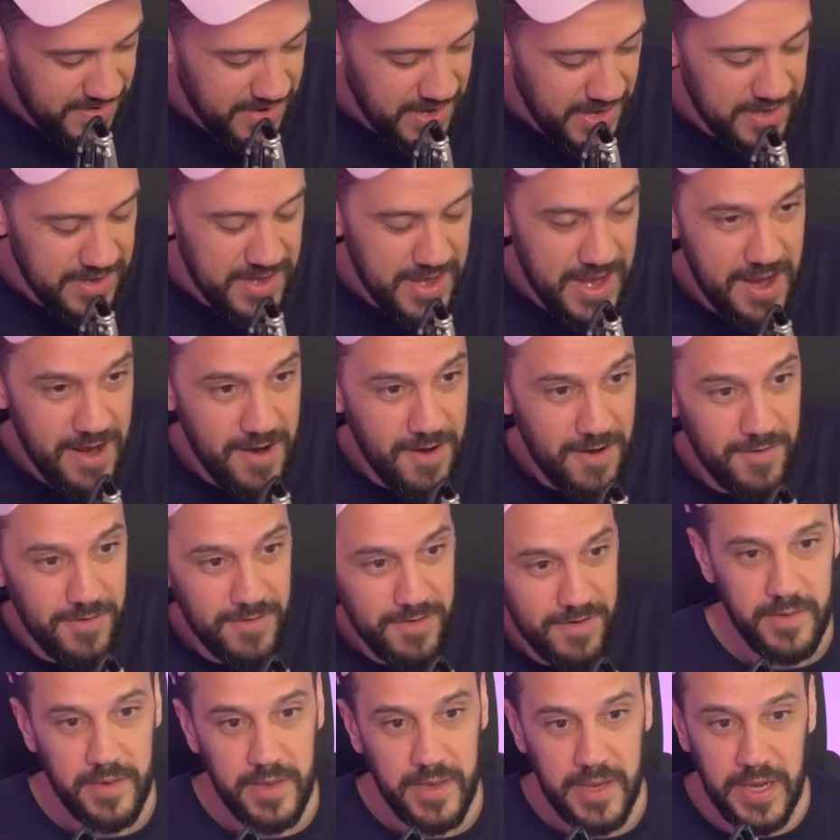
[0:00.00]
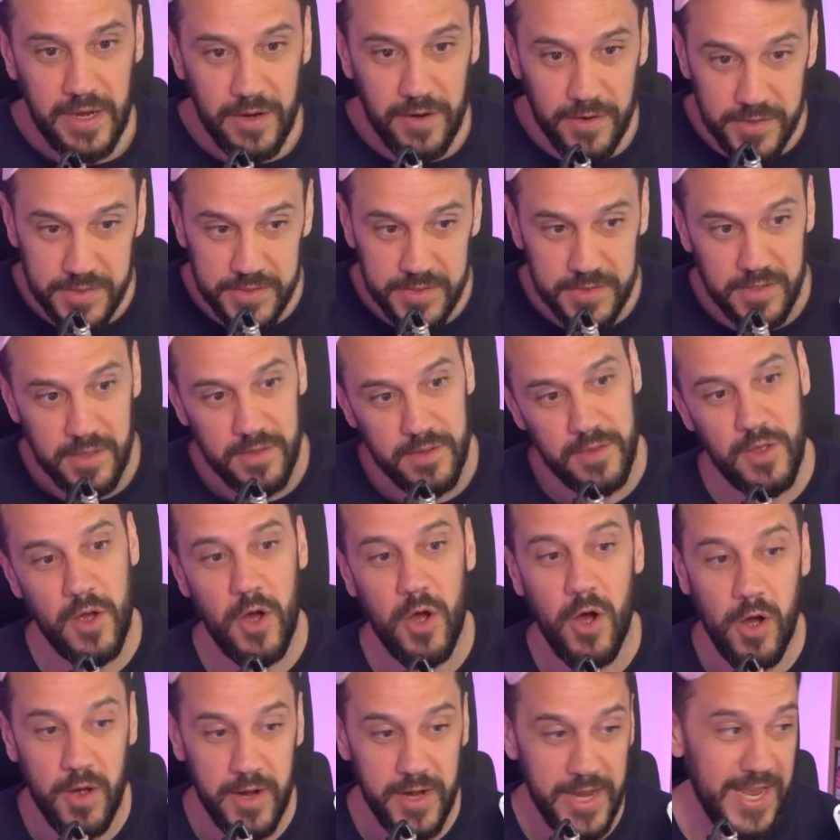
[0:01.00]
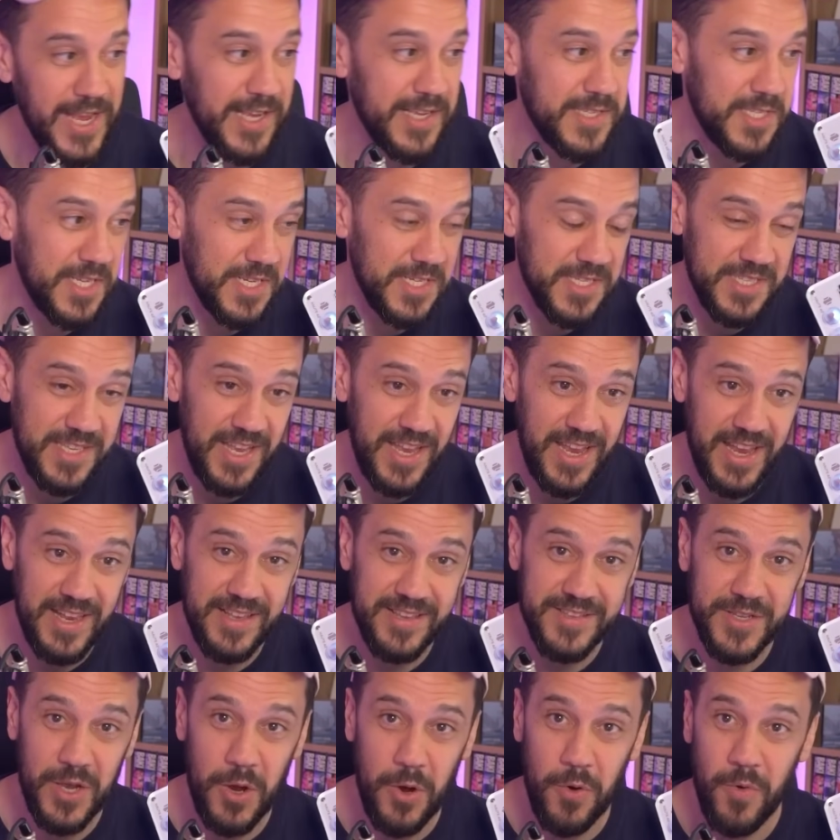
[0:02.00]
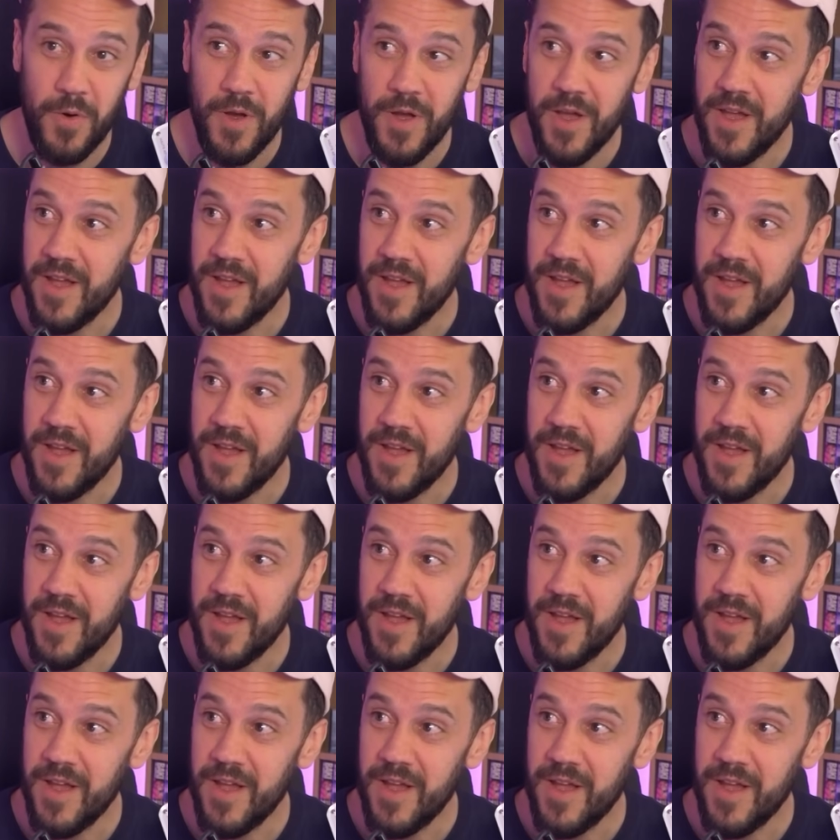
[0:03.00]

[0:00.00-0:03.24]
And now here's the Haute S16. So